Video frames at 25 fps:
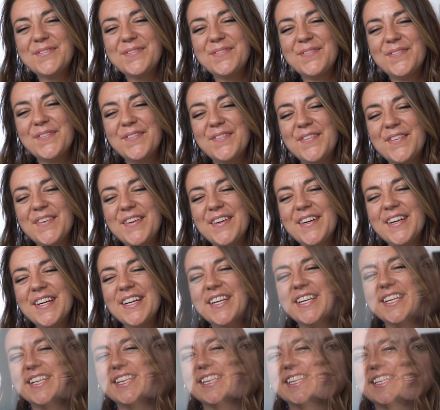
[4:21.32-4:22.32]
I am Jodi
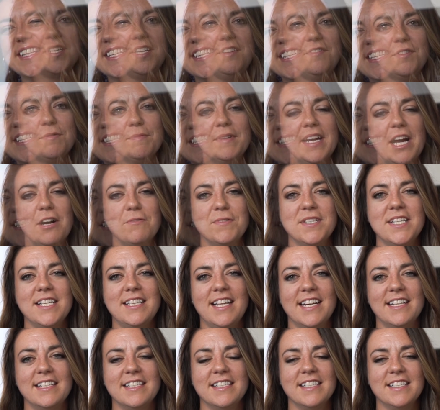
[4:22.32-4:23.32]
Nieslowski from County
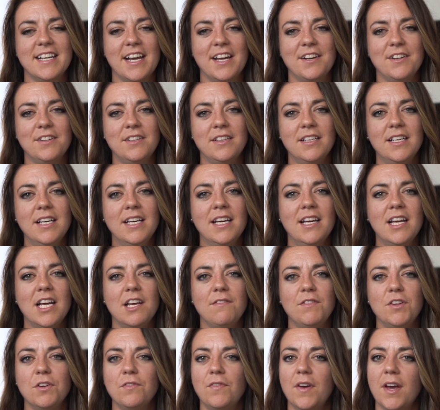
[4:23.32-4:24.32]
Land and Title.
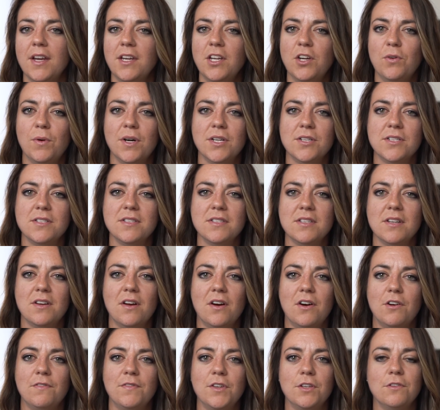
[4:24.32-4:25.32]
If you have any questions at
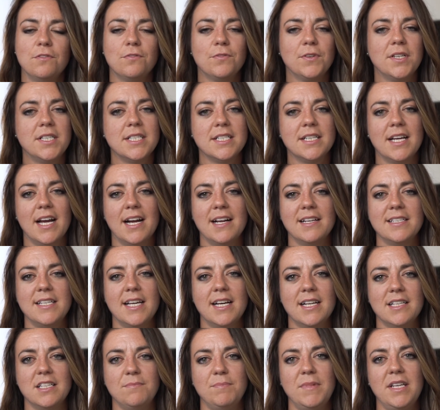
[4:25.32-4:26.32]
all, feel free to
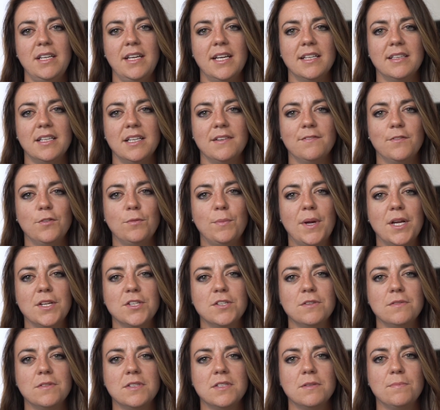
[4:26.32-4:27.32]
contact me at the
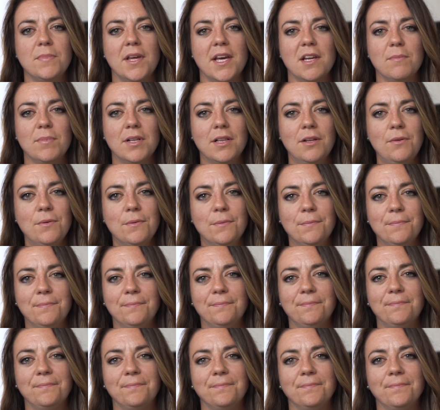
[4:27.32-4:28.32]
information supplied
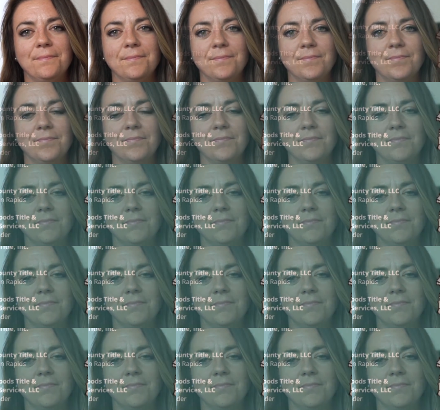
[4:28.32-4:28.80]
below.